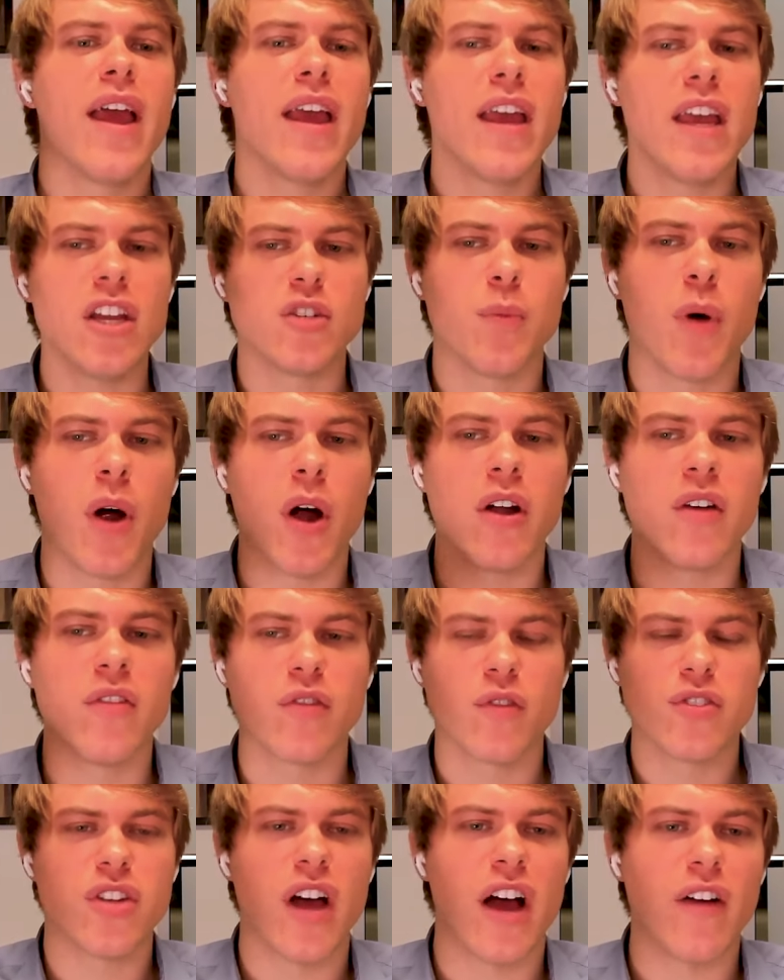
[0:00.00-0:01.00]
Each part
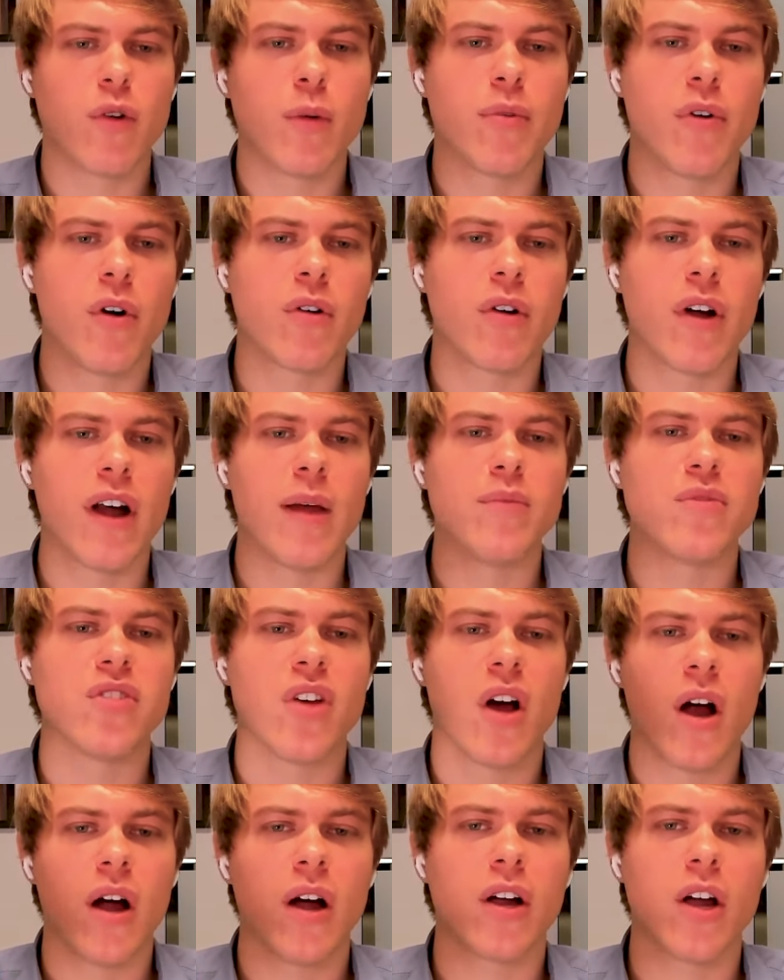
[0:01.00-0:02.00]
of software programs
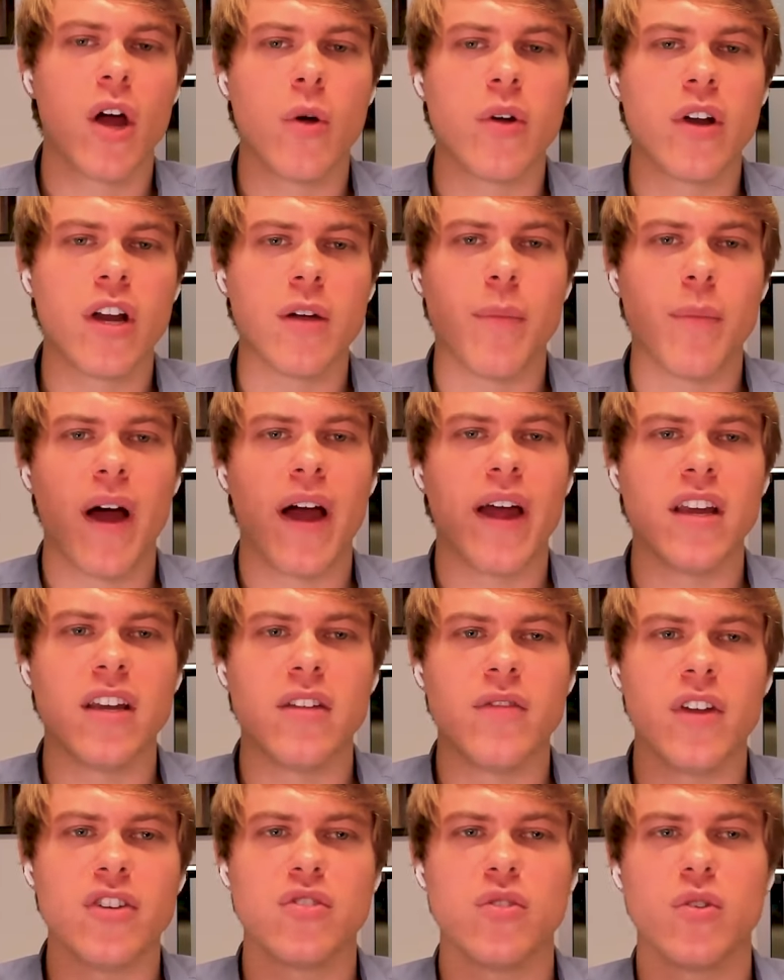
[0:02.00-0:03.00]
are coded by
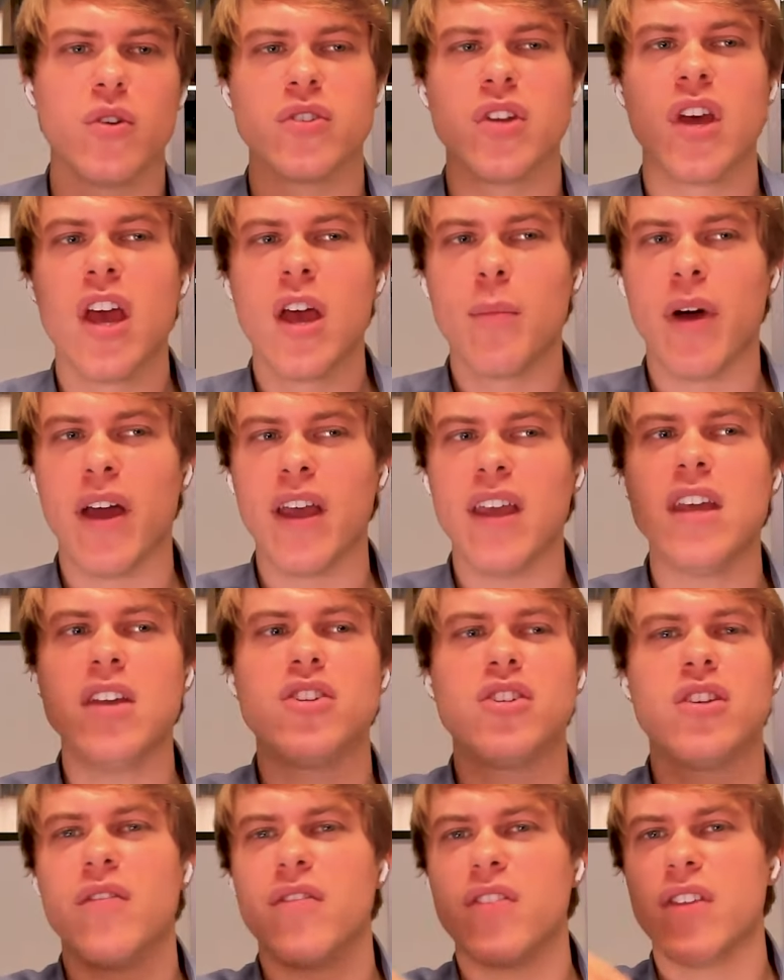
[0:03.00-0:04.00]
individuals, but
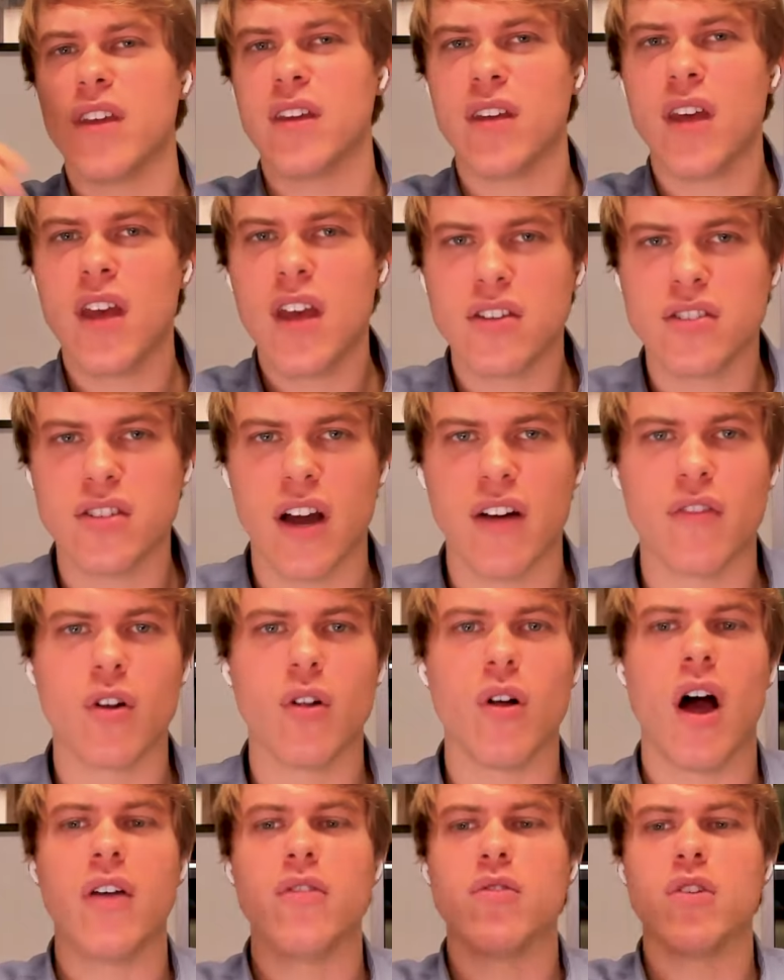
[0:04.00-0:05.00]
each of the
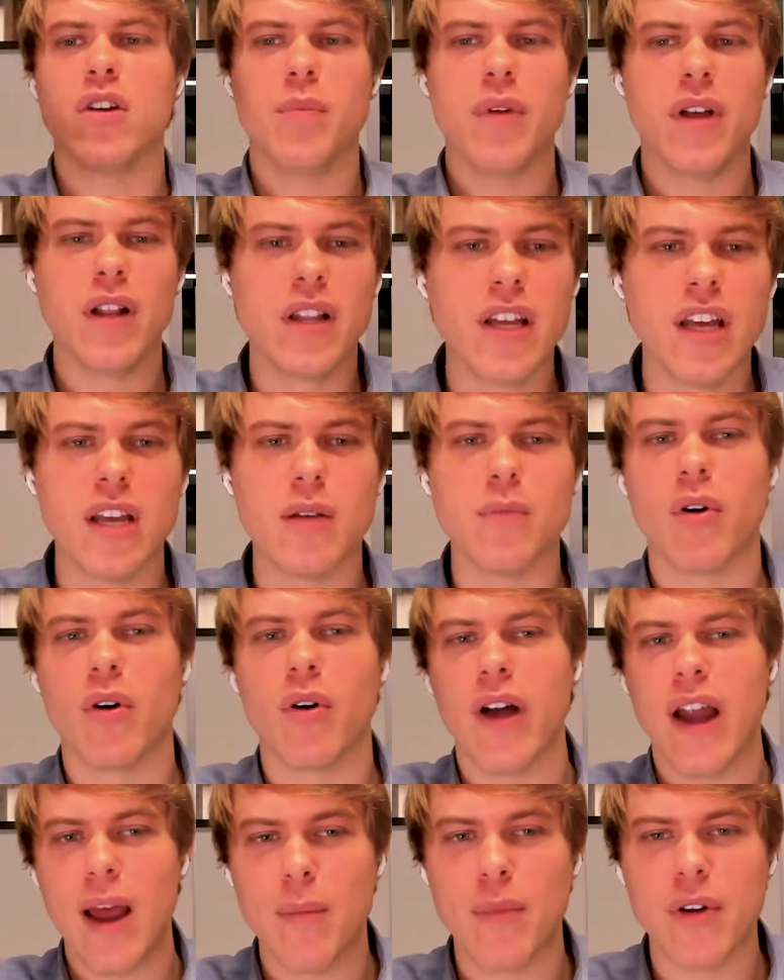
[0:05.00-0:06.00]
several hundred billion
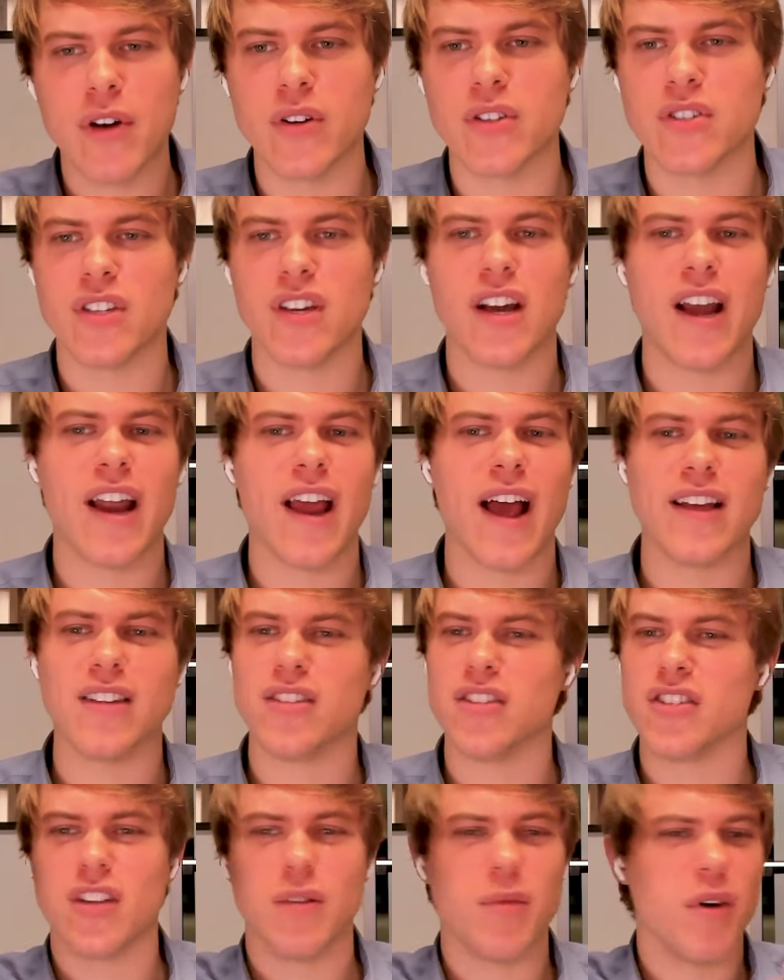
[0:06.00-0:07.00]
parameters in an AI
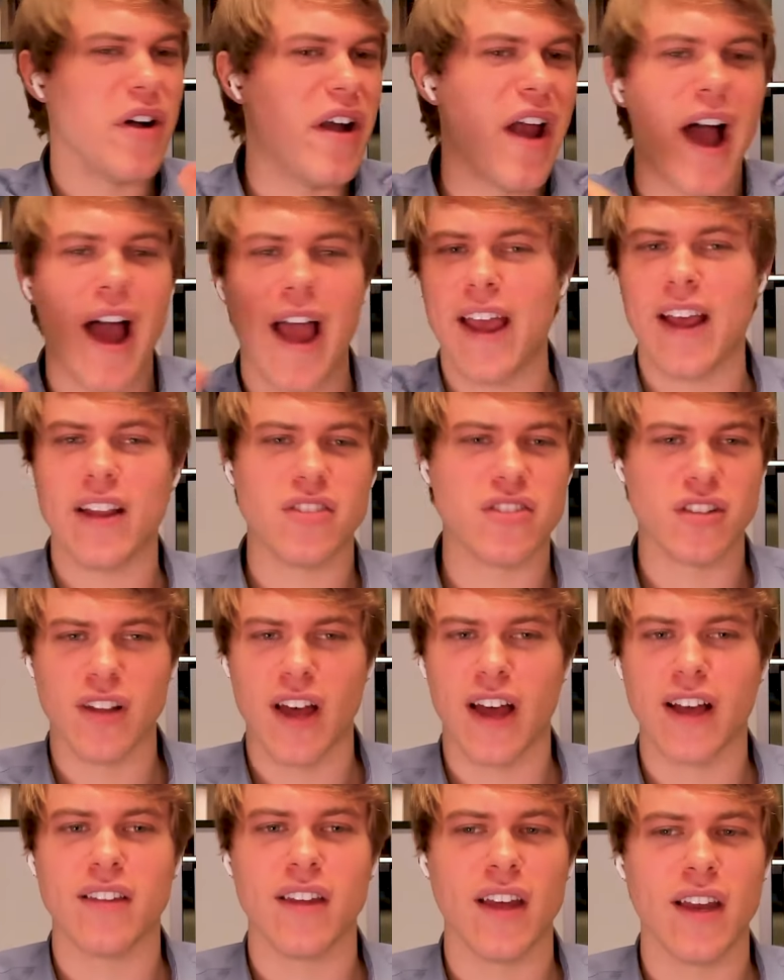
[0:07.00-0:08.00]
system are not hand
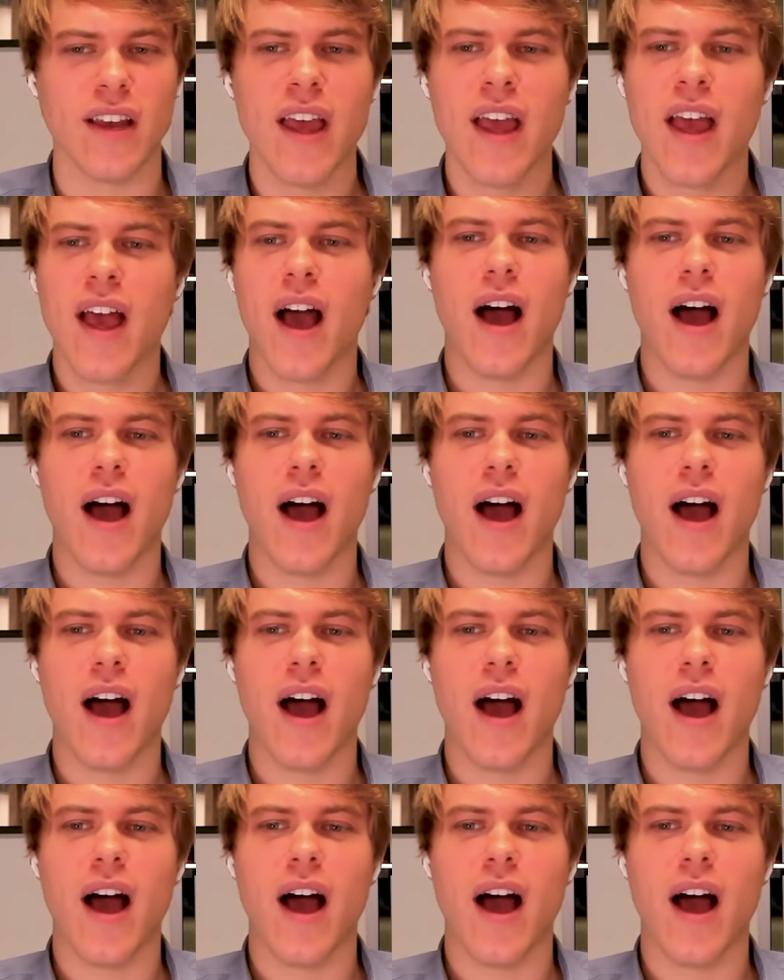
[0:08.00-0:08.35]
selected.